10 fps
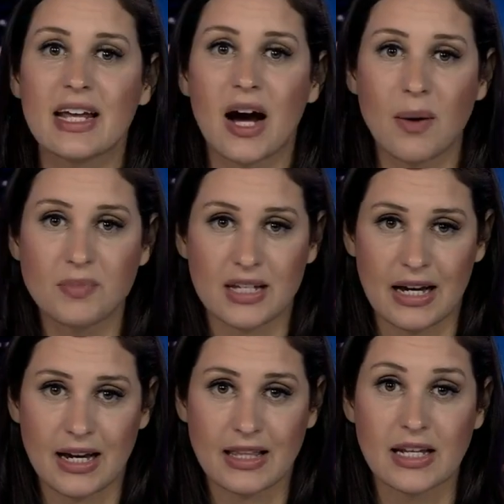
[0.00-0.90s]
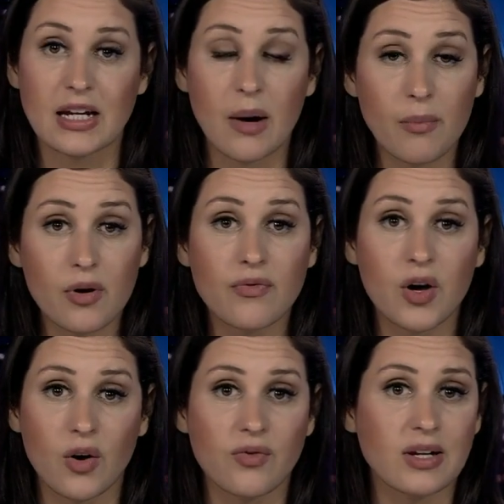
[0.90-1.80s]
an uptick in the number of
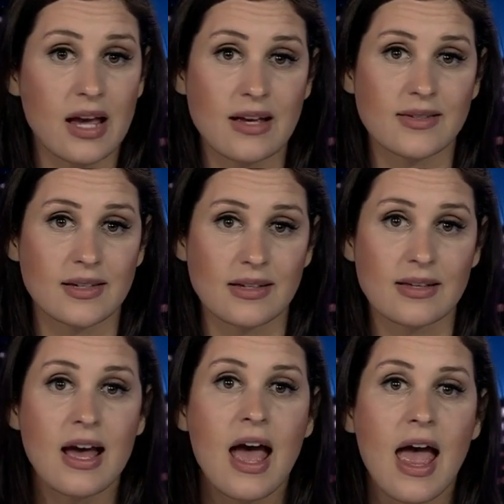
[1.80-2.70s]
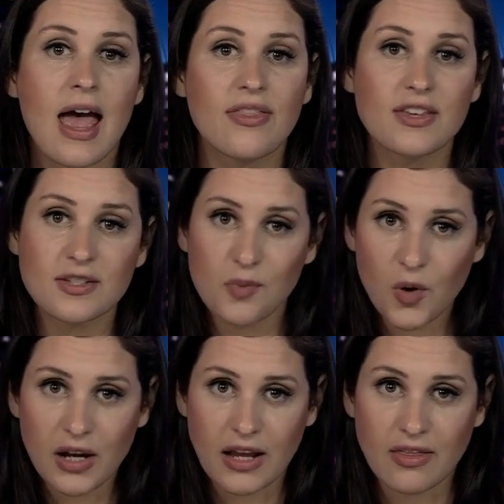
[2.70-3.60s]
COVID cases. And this
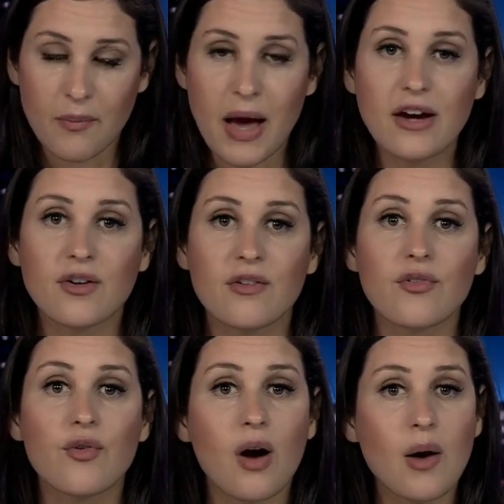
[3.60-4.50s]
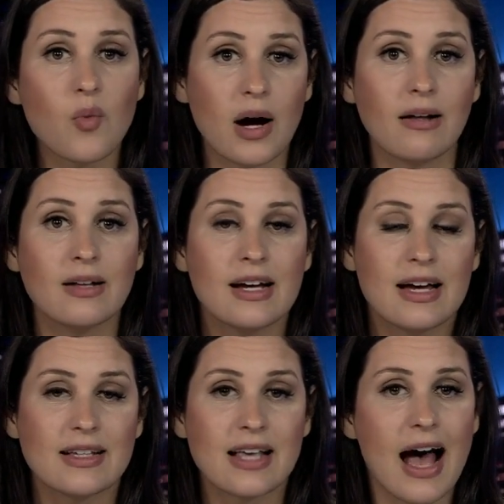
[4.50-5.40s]
morning, the mayor of Cromwell
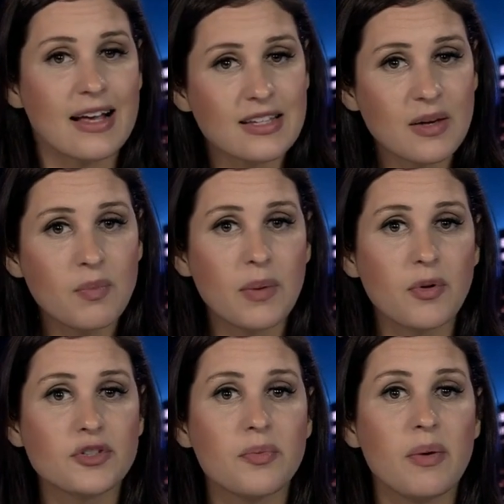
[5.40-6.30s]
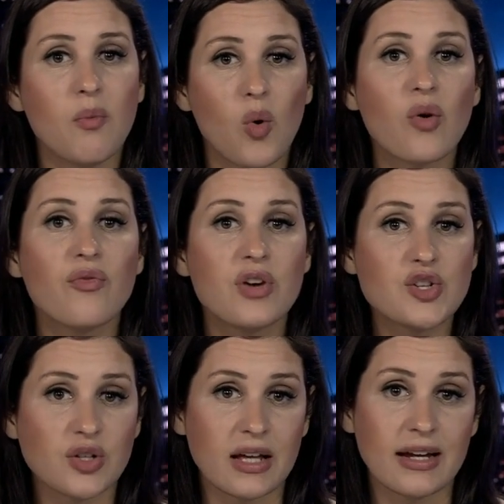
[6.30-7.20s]
is asking people to be more
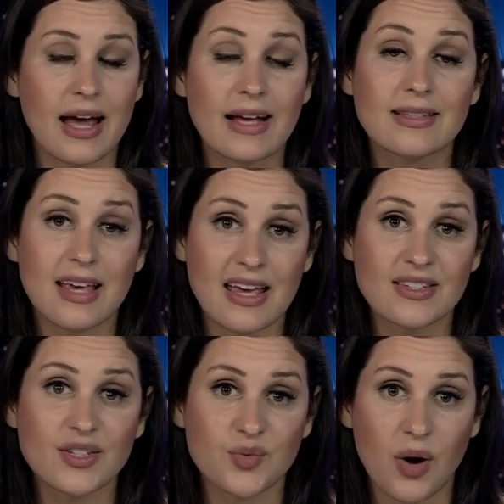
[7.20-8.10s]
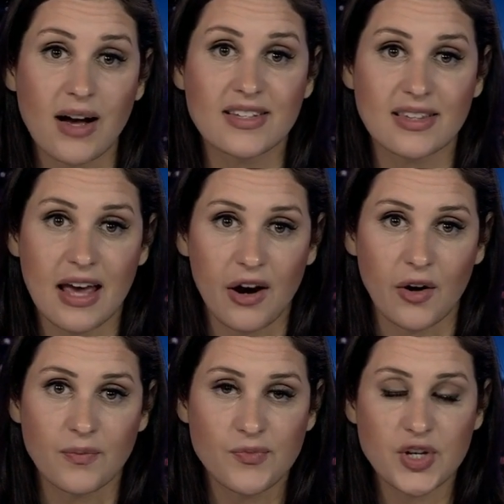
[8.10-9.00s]
vigilant as cases rise
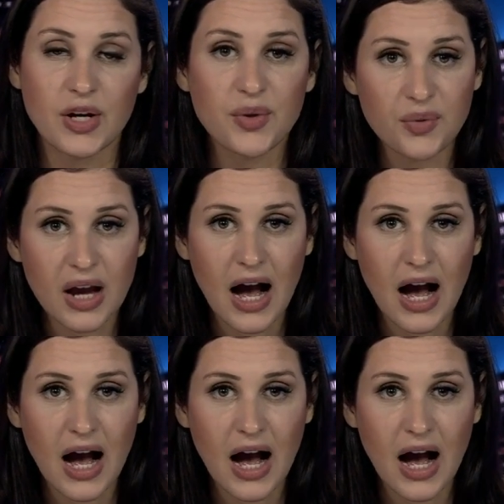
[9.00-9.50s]
there. Channel 3